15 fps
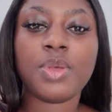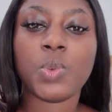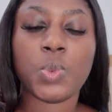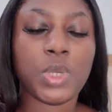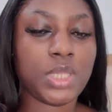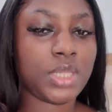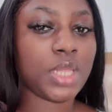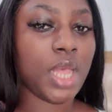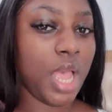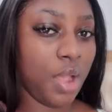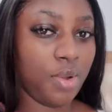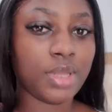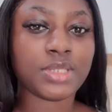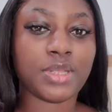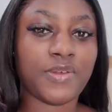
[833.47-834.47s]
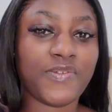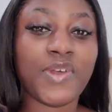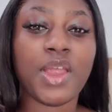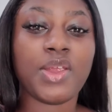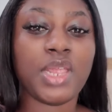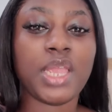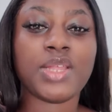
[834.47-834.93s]
with Aqua
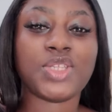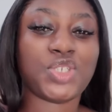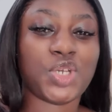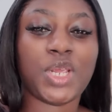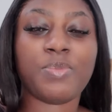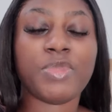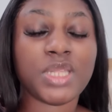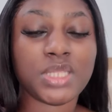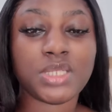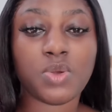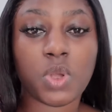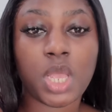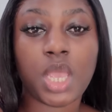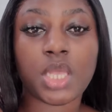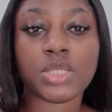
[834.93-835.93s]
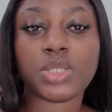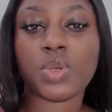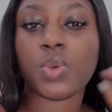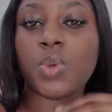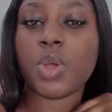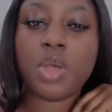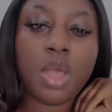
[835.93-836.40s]
Safari enjoyment. Okay,
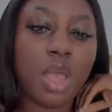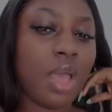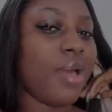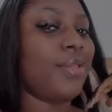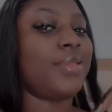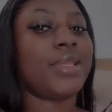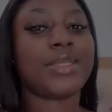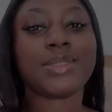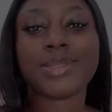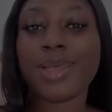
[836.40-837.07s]
so let's